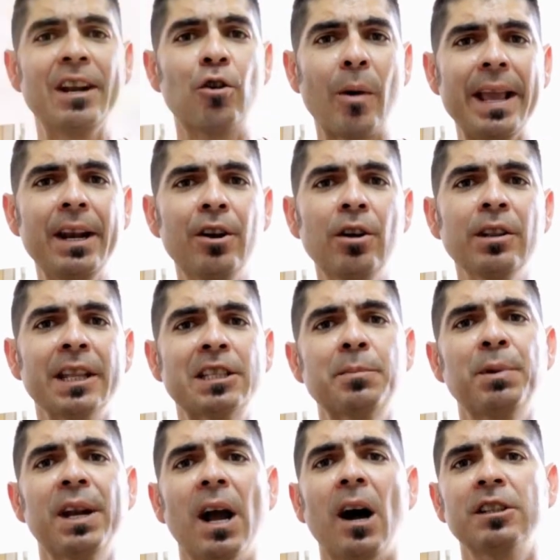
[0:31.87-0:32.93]
a grater, let's
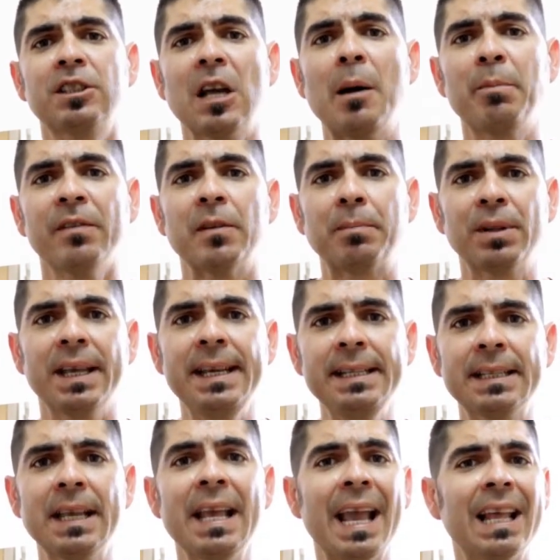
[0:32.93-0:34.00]
put it on top of a
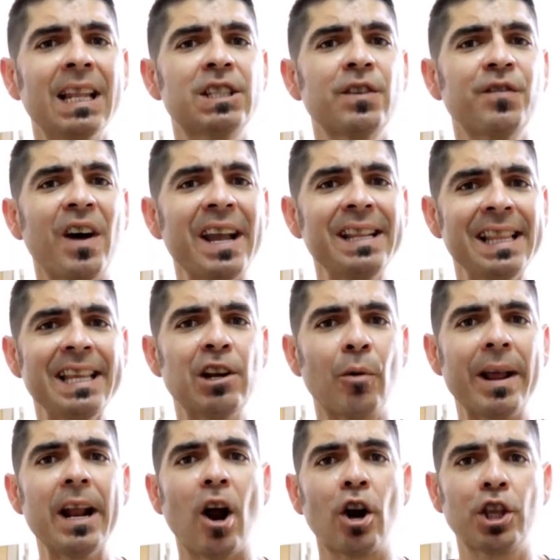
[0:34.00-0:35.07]
plate, and let's finely
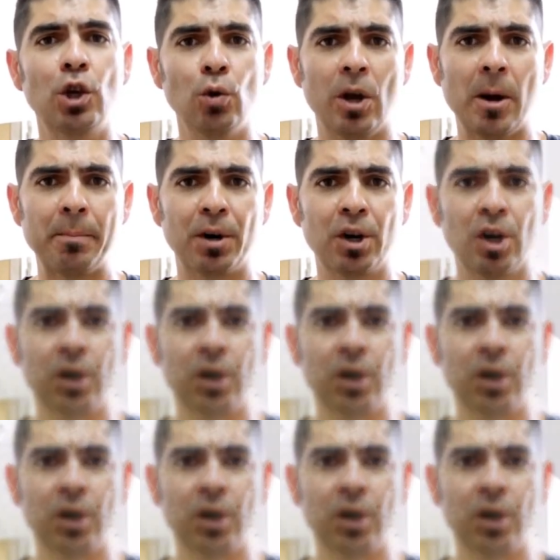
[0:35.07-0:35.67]
grate our cucumber.